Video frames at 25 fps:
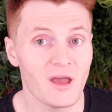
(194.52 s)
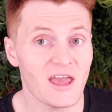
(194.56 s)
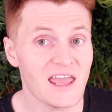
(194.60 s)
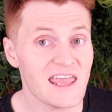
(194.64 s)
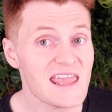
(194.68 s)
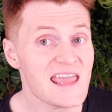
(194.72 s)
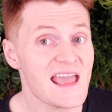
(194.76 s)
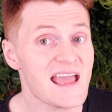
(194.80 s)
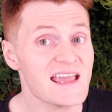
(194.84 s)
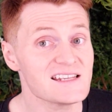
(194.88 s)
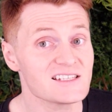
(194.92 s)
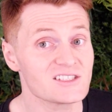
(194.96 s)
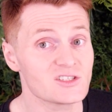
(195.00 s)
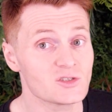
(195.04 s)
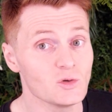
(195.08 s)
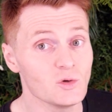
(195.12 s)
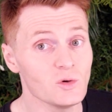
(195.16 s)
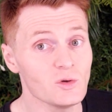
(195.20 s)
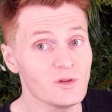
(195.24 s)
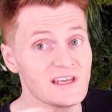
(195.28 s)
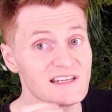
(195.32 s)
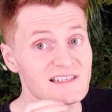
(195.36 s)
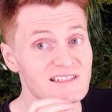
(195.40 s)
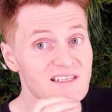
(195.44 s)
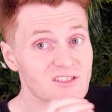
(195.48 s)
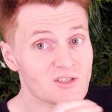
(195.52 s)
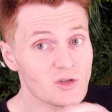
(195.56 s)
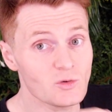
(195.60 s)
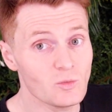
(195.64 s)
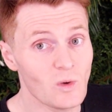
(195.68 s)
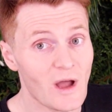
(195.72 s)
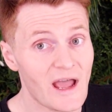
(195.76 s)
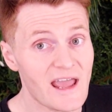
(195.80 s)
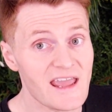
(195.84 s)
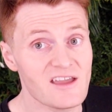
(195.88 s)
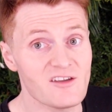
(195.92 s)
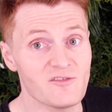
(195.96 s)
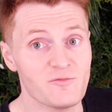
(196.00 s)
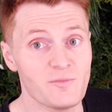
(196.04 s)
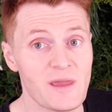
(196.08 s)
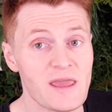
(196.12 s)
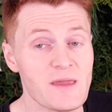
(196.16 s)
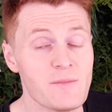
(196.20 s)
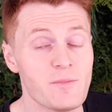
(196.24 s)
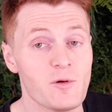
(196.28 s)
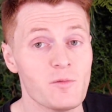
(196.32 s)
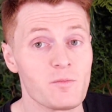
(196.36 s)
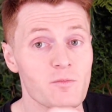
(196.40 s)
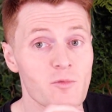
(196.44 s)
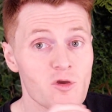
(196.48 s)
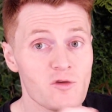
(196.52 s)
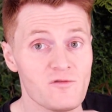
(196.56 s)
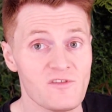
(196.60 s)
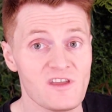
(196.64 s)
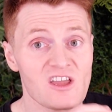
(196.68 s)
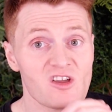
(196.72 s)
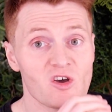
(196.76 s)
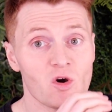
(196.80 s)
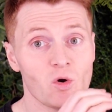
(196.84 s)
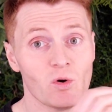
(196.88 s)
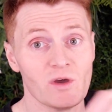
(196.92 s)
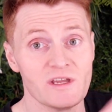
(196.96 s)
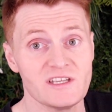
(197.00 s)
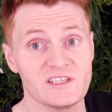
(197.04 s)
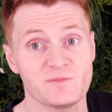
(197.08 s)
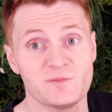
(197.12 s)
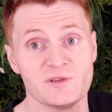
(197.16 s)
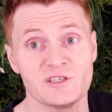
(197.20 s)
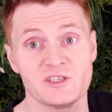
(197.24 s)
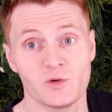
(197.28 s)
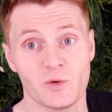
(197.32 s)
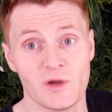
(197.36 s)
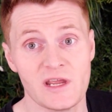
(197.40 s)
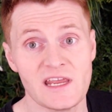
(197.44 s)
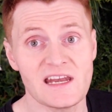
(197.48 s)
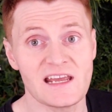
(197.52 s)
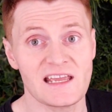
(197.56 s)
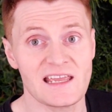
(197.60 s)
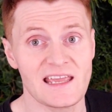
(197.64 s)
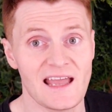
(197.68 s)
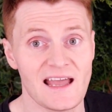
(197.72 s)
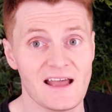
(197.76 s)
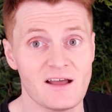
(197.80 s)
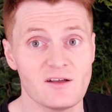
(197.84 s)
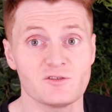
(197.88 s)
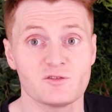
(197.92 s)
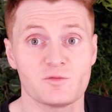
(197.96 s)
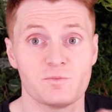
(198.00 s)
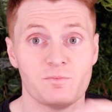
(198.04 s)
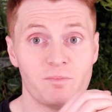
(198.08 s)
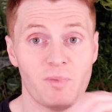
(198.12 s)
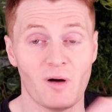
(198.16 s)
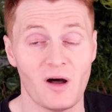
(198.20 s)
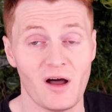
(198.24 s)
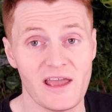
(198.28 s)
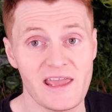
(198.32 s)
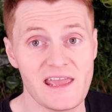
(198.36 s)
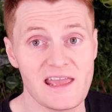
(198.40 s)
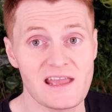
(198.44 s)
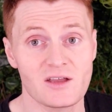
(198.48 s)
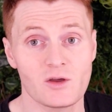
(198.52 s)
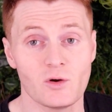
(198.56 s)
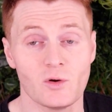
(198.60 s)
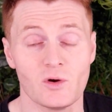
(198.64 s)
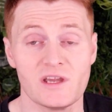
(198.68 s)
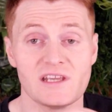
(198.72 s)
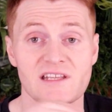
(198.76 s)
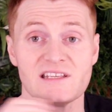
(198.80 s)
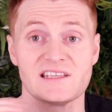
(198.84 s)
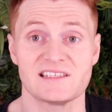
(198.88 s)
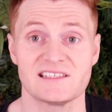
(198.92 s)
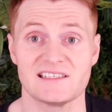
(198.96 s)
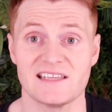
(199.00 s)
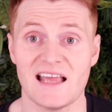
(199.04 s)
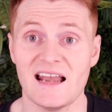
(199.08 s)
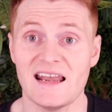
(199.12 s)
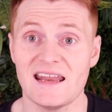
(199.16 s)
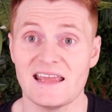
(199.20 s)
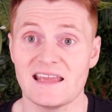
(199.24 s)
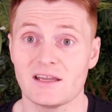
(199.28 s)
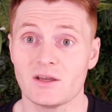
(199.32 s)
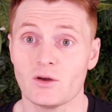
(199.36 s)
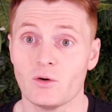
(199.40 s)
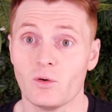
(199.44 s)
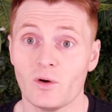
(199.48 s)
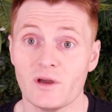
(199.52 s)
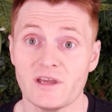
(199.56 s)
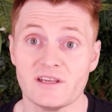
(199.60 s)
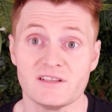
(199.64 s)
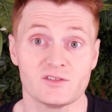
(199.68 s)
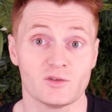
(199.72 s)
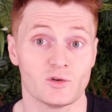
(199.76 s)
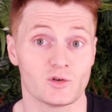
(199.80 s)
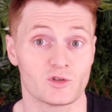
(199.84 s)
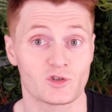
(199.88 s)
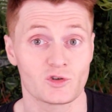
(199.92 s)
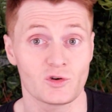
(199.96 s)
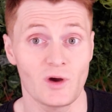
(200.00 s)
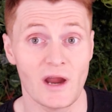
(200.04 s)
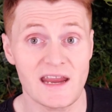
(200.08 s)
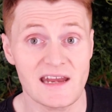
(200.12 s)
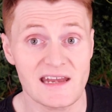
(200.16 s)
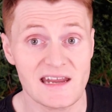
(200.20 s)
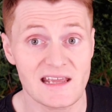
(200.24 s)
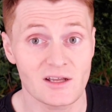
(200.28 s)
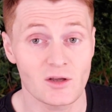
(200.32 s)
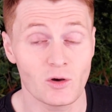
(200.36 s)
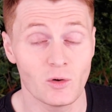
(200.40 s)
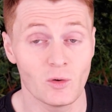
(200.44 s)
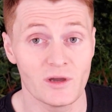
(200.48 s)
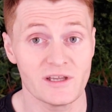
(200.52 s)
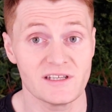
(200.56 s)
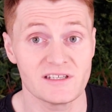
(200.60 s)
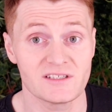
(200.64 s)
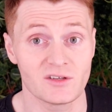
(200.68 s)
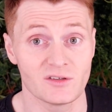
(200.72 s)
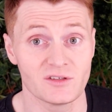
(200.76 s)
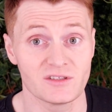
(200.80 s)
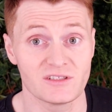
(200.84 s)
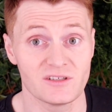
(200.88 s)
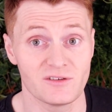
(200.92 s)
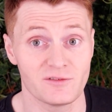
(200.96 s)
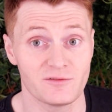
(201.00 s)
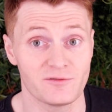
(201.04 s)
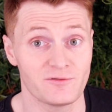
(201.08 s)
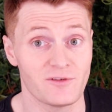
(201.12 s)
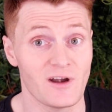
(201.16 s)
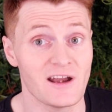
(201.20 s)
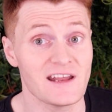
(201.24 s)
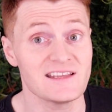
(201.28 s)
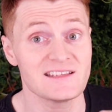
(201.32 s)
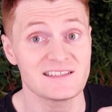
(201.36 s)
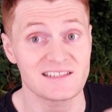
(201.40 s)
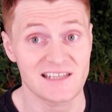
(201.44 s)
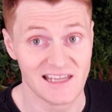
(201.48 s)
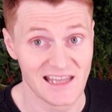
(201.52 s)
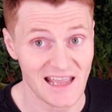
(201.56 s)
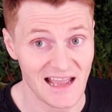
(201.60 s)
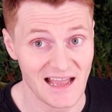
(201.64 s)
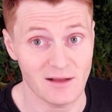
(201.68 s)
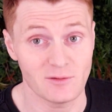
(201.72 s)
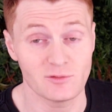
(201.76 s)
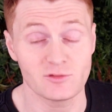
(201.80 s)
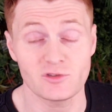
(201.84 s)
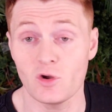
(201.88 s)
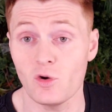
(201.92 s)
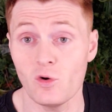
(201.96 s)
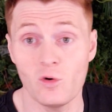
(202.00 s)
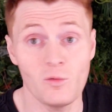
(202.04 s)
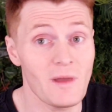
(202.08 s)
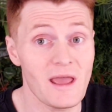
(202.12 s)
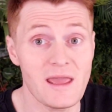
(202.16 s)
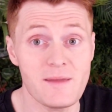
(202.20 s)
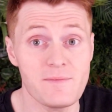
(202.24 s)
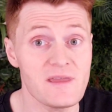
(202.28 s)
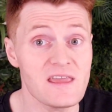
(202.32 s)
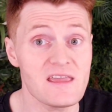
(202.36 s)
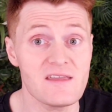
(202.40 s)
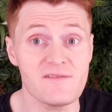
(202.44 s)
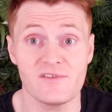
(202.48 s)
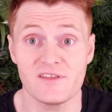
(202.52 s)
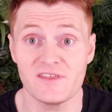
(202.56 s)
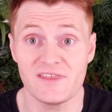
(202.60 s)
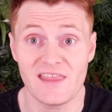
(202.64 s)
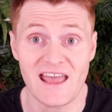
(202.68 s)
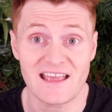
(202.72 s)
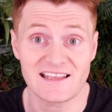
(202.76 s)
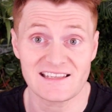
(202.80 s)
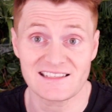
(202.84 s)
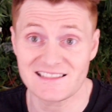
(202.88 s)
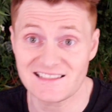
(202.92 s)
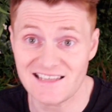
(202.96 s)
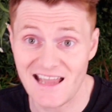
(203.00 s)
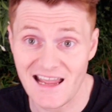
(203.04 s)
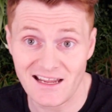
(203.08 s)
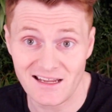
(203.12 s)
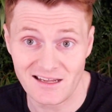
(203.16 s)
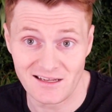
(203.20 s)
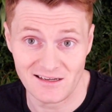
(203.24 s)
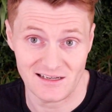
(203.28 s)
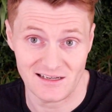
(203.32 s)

EA saw this as a way of people moving coins between accounts, buying coins, selling coins, or trading coins onto friends' accounts, or maybe even their second